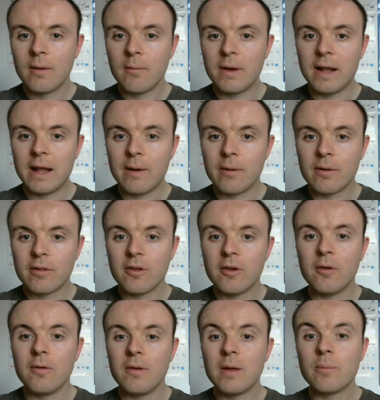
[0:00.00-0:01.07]
We're now on
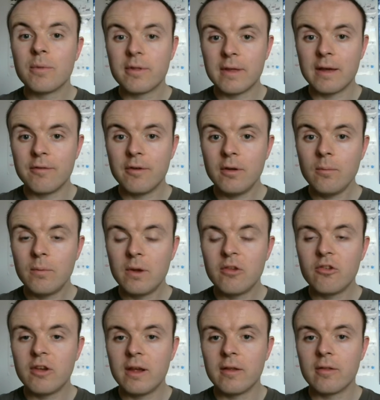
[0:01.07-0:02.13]
to number 7,
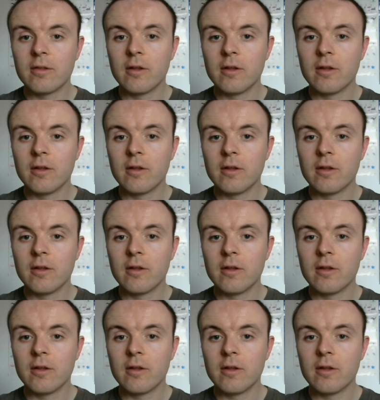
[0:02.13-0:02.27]
which is